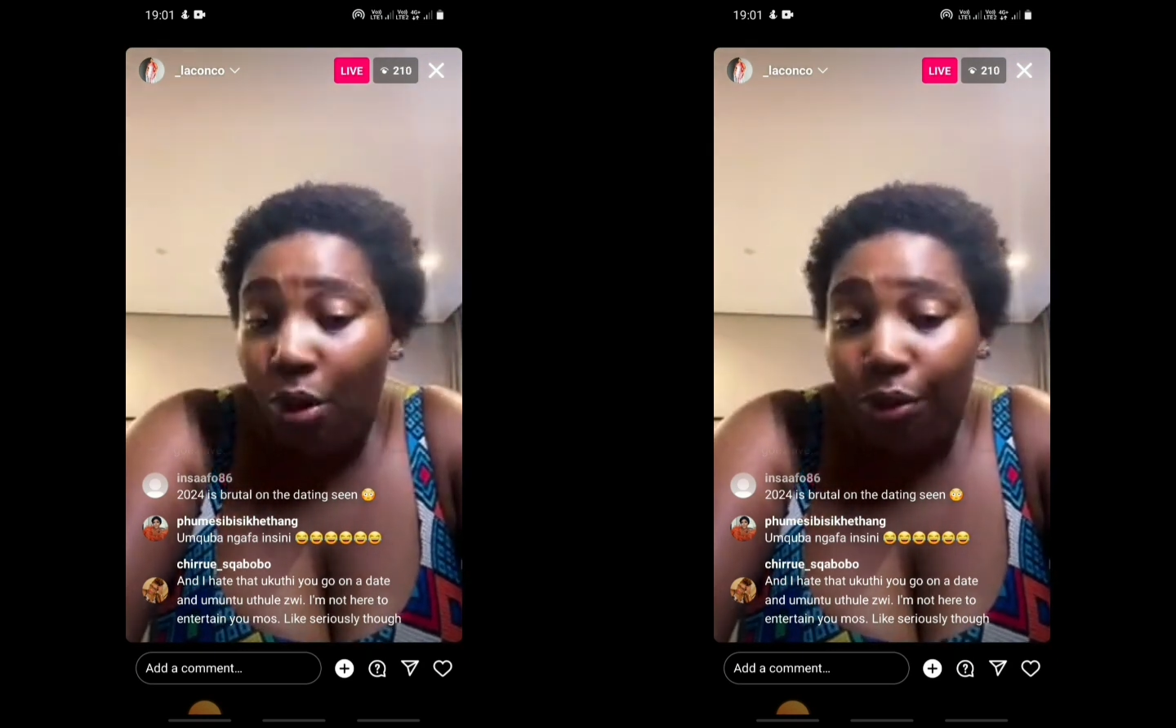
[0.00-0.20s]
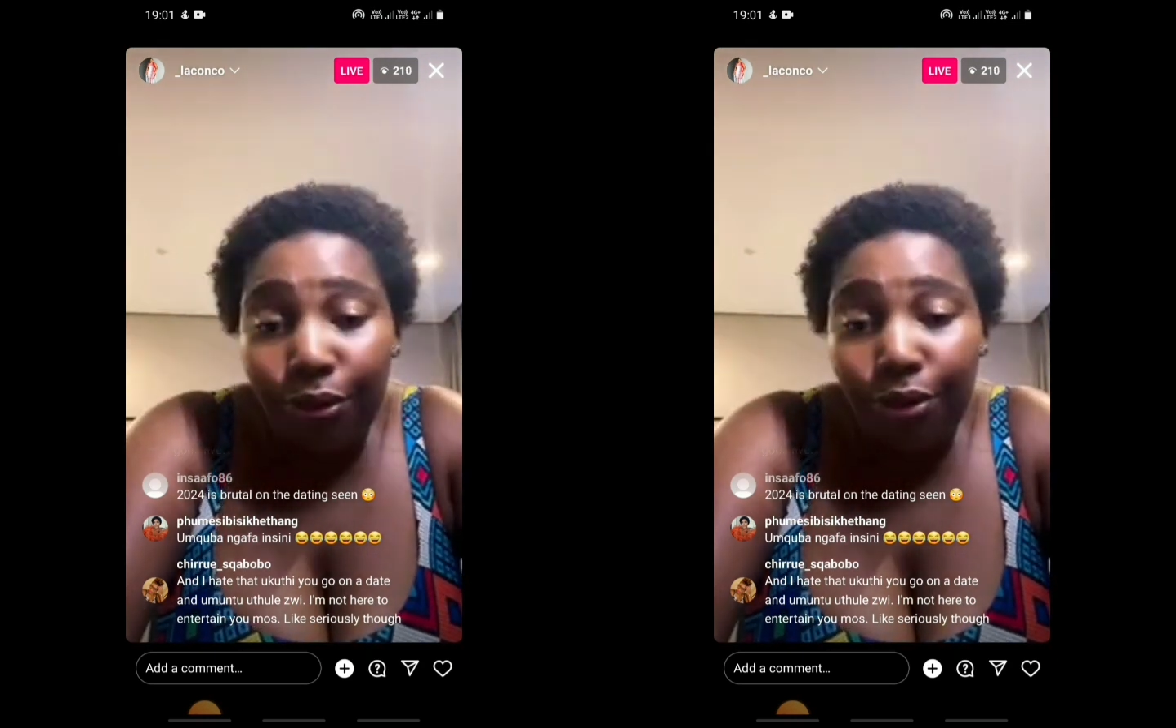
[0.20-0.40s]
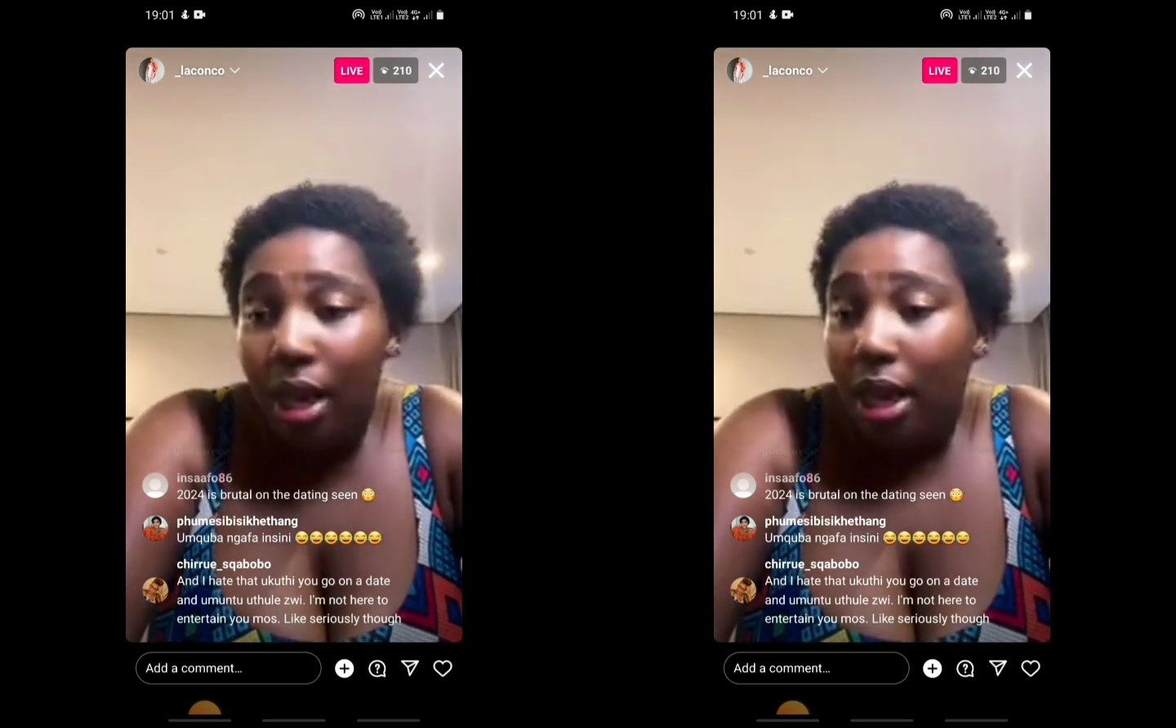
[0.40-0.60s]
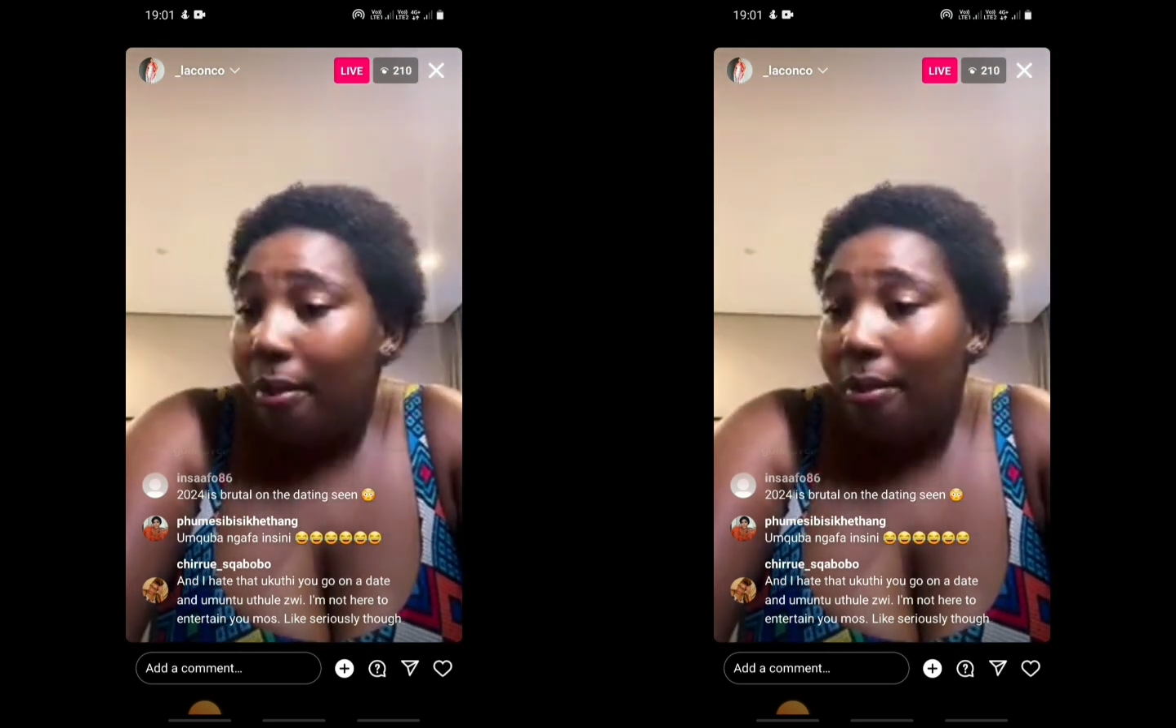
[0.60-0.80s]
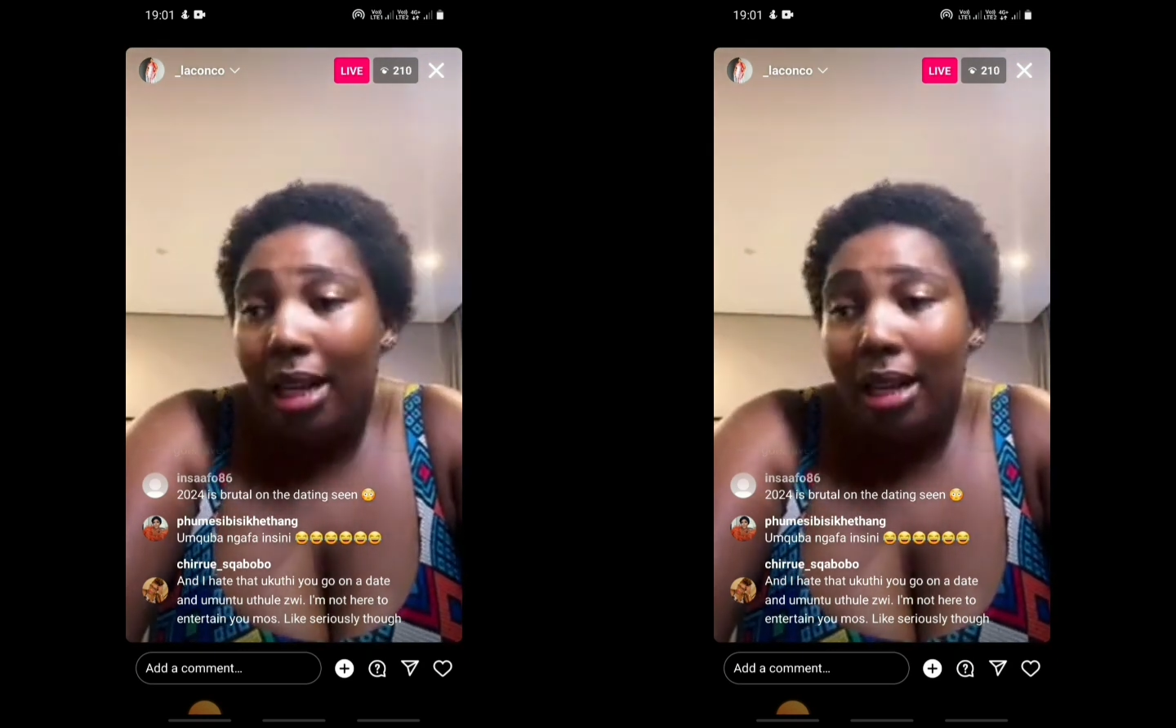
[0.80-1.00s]
of
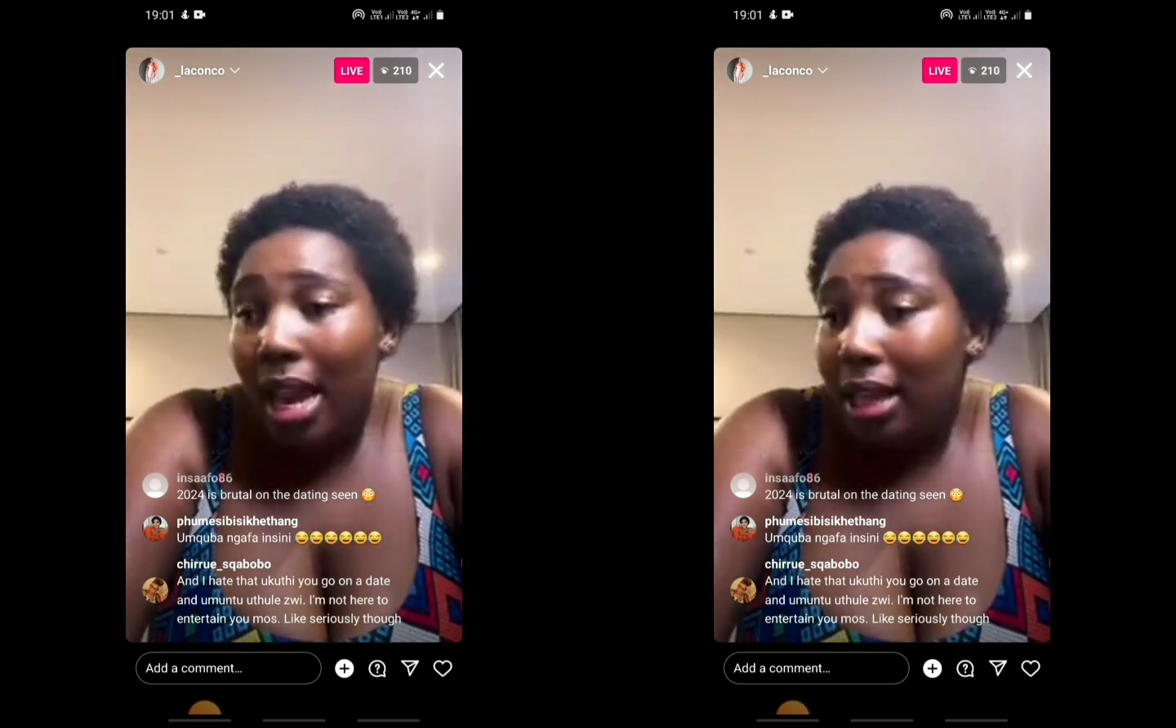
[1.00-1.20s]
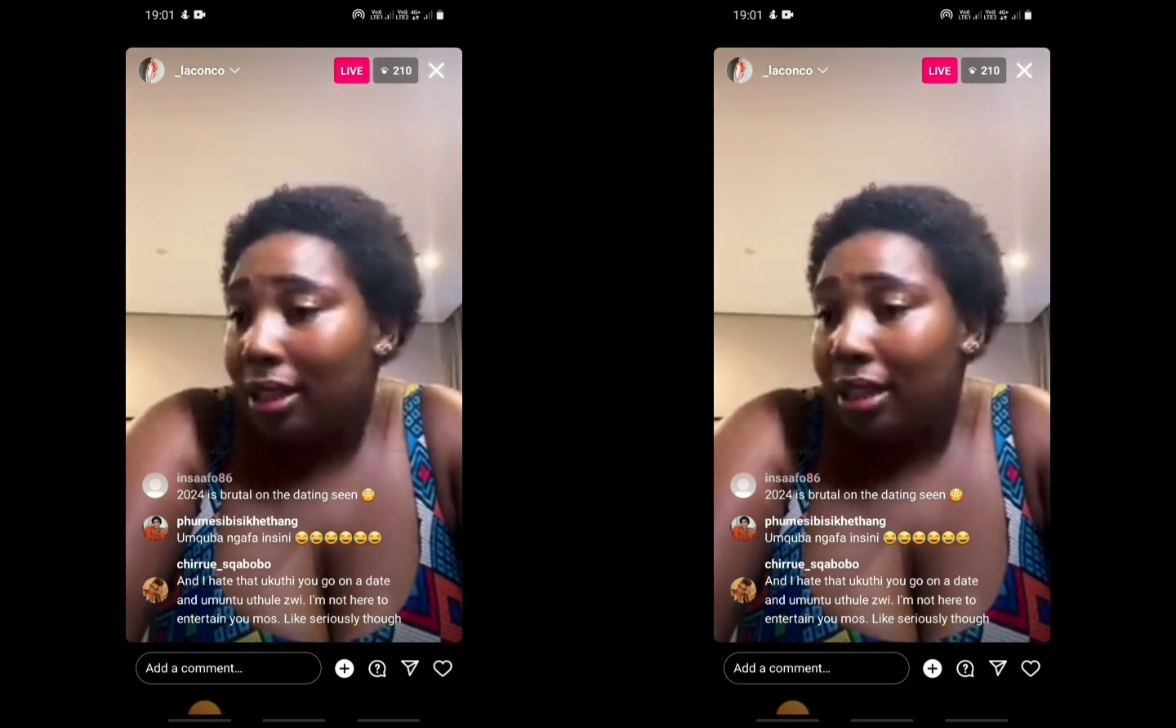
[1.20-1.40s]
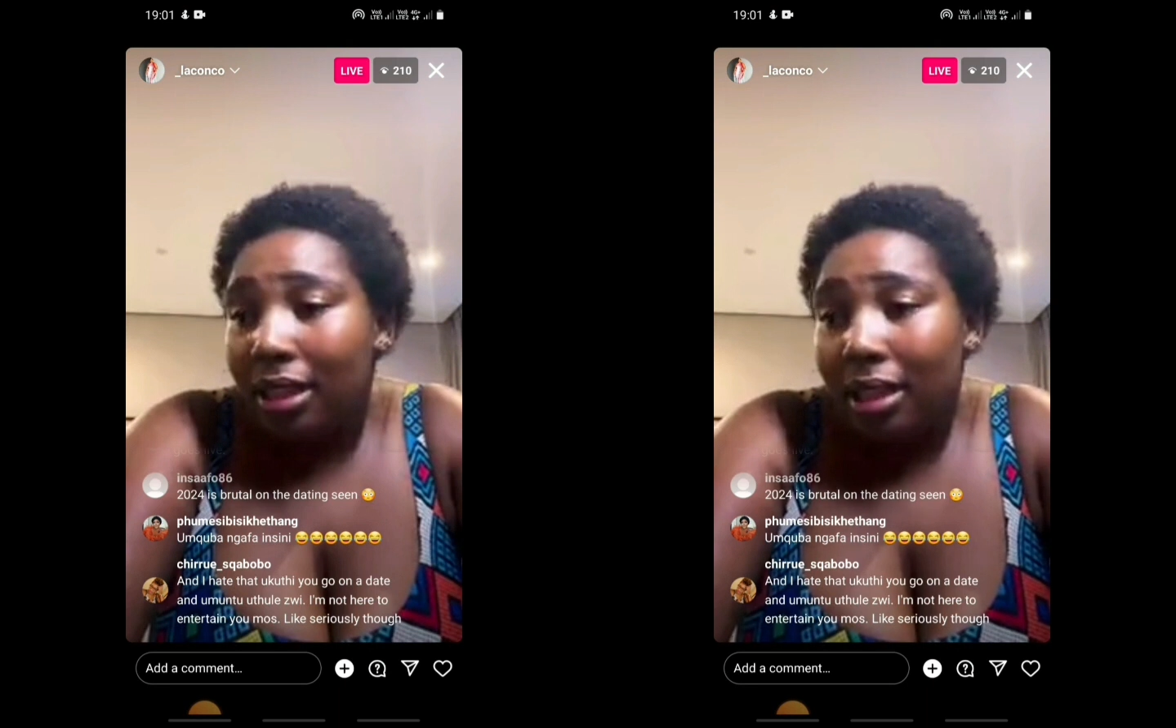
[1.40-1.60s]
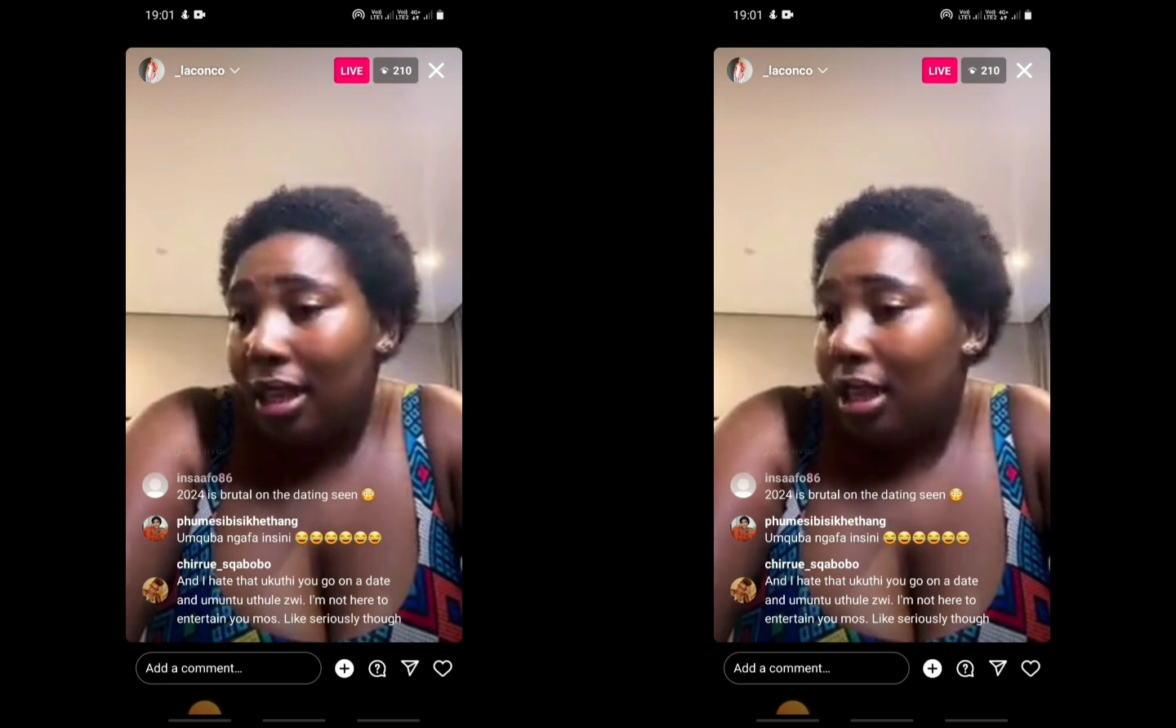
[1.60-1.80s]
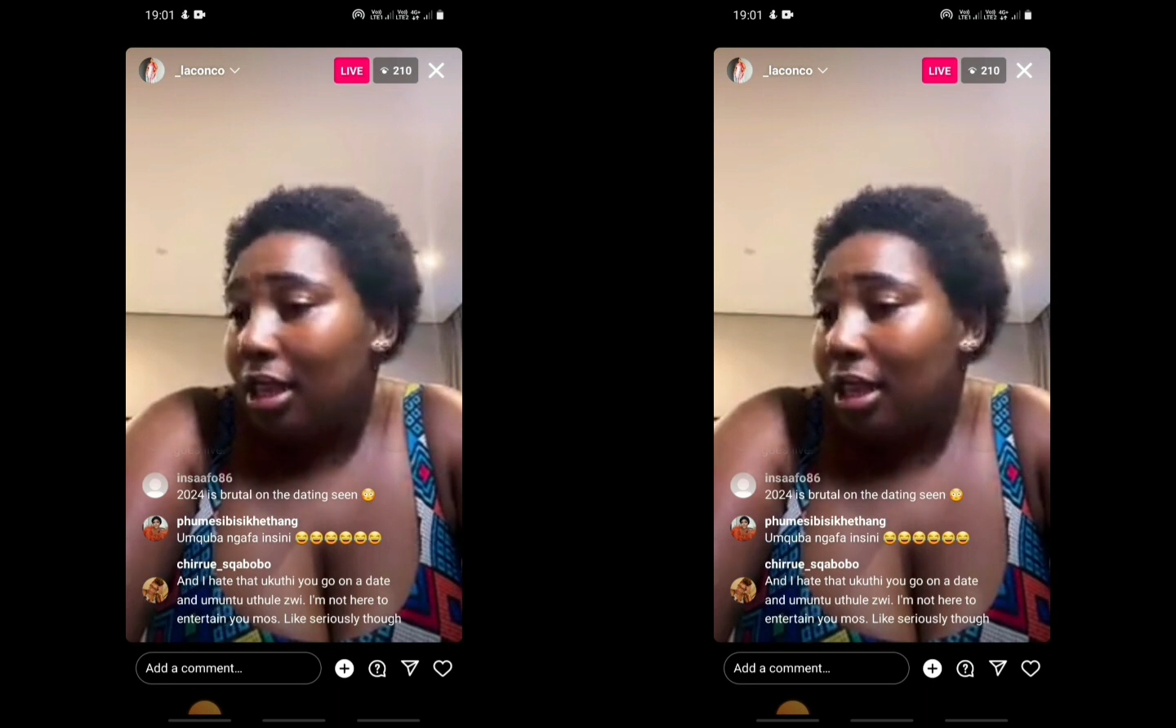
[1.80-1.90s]
my Nazi